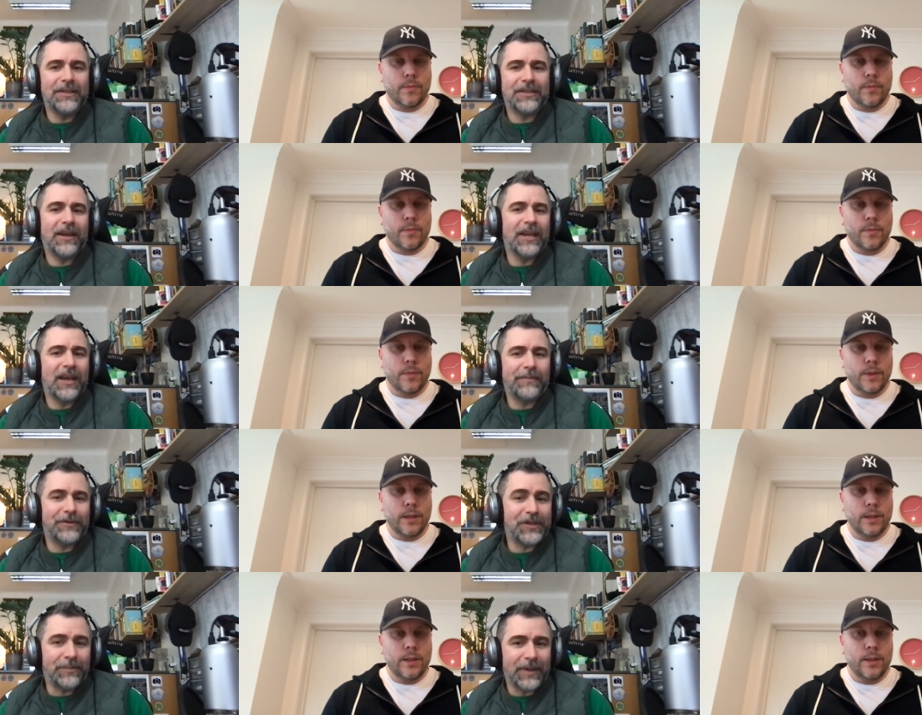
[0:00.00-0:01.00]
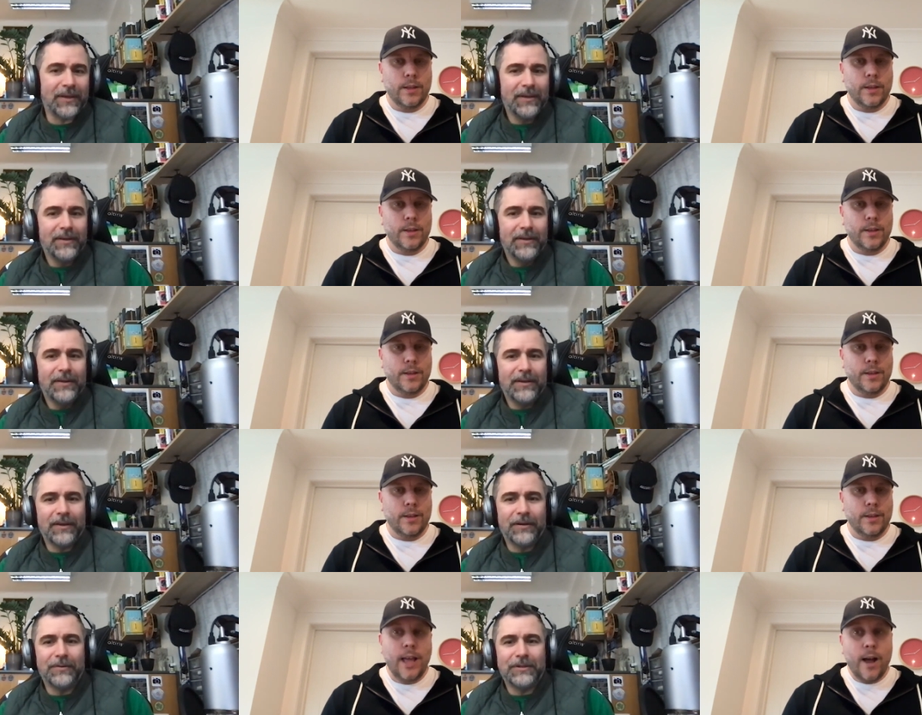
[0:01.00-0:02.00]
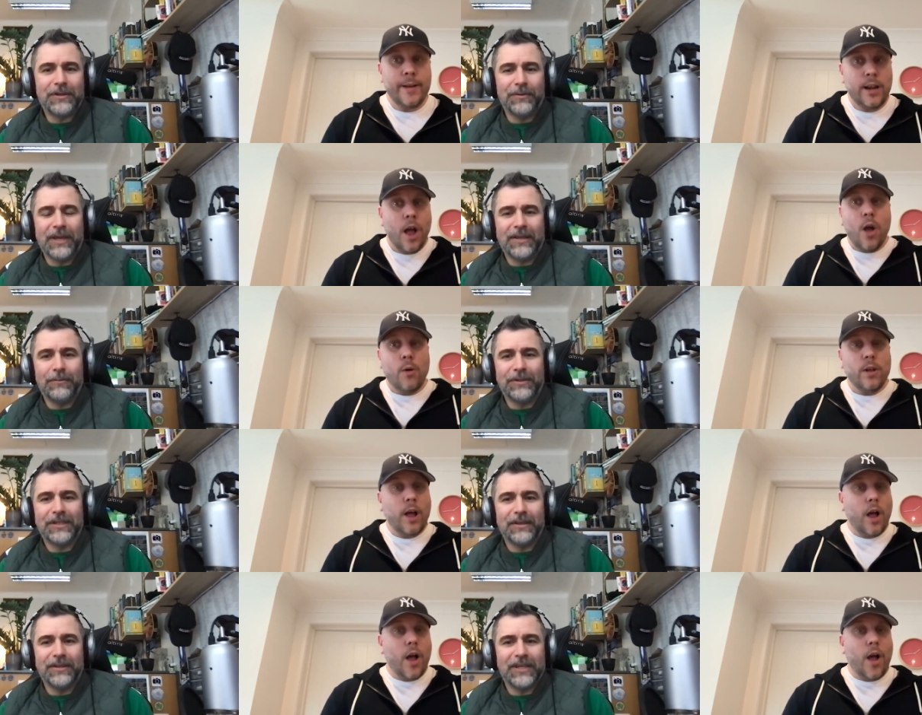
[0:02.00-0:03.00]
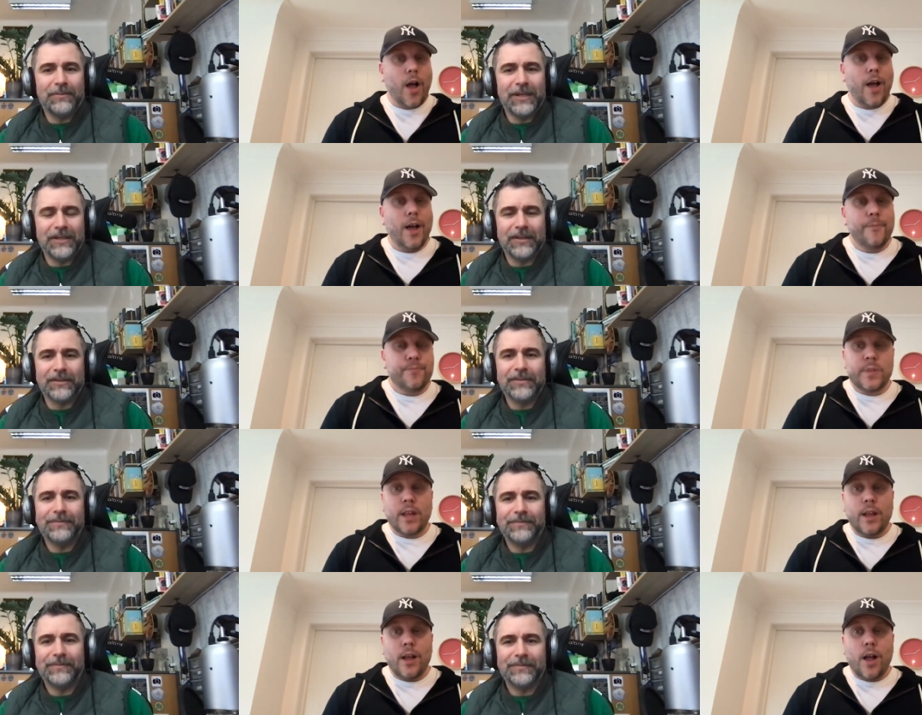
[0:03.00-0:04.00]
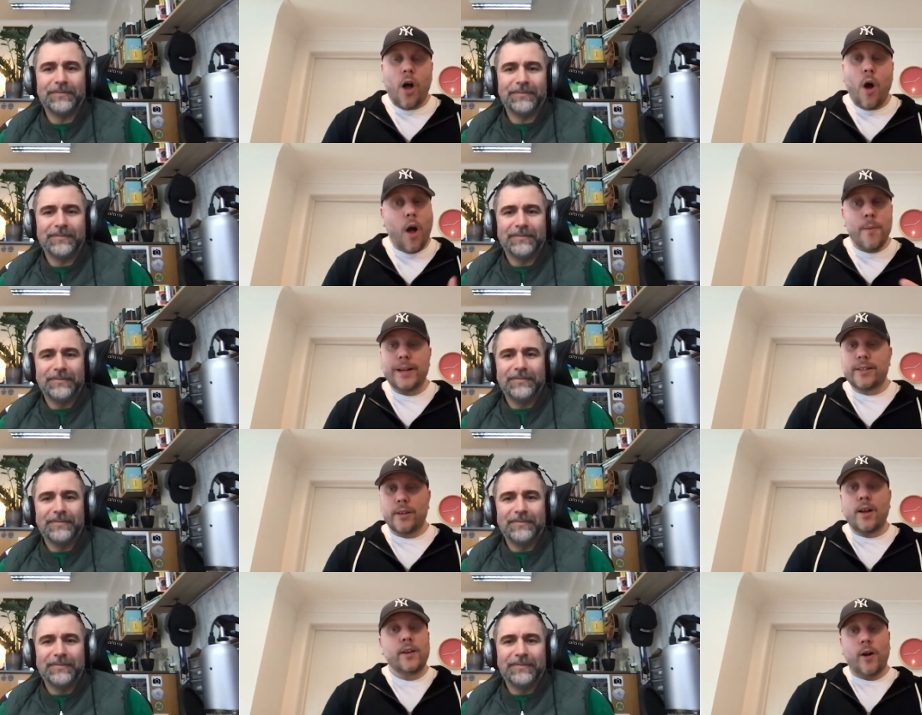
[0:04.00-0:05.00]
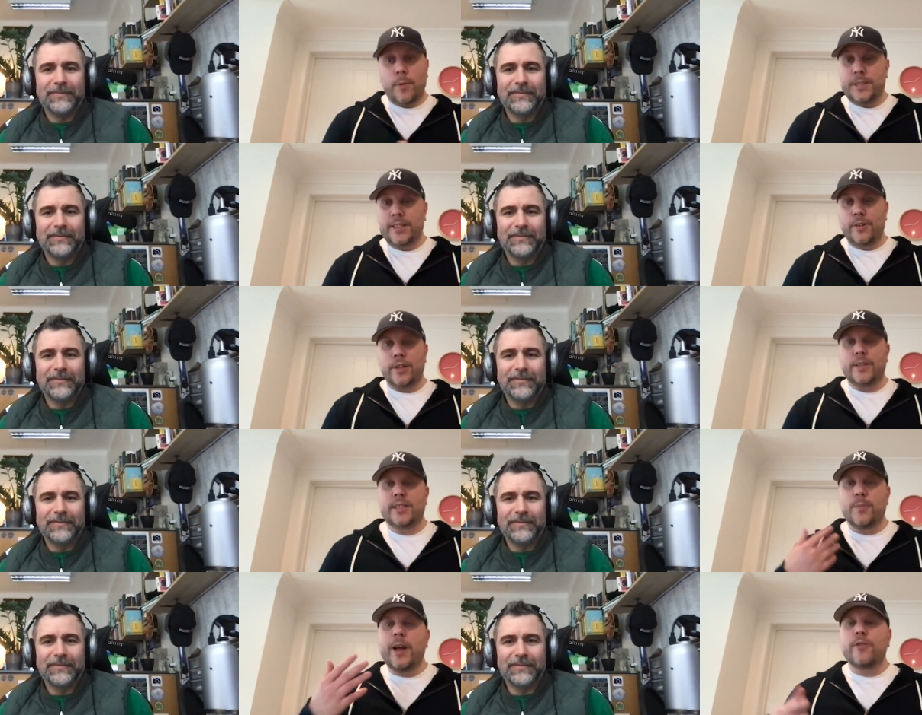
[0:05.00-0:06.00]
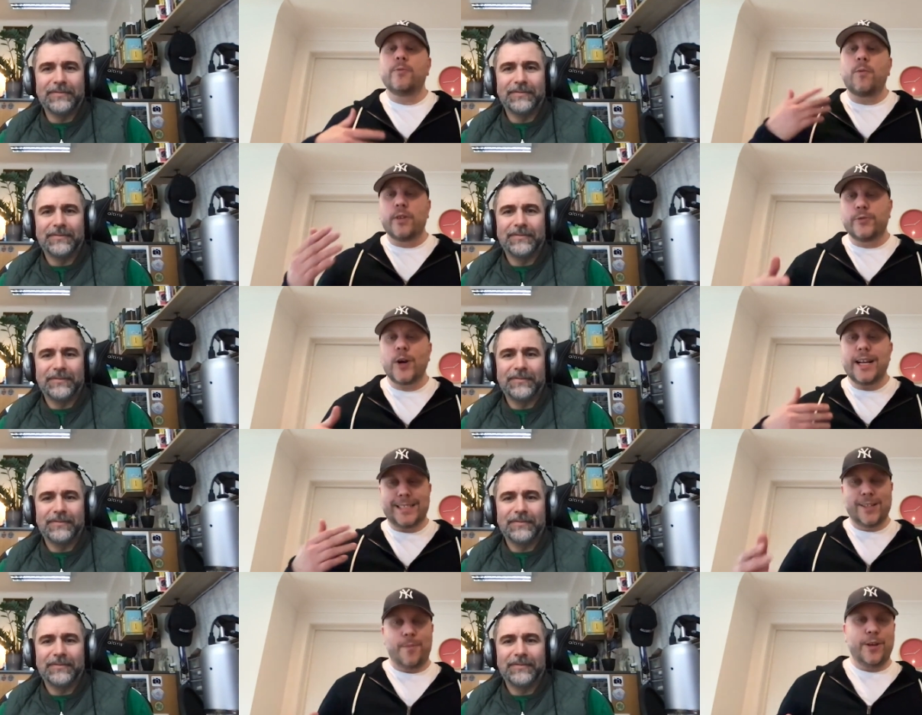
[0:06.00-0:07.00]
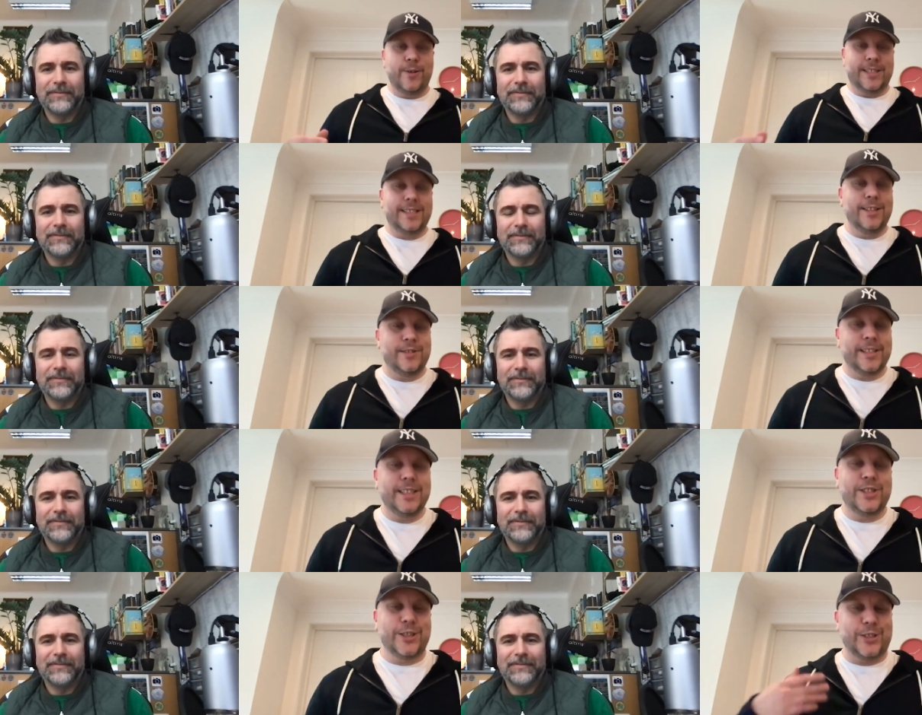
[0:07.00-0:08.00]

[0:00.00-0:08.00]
Speaker 1: as signing up for something, you know,
Speaker 2: yeah, so I mean, that they will see all the same details. I mean, I know I obviously don't do this, so bear with the, the phrasing I'm using is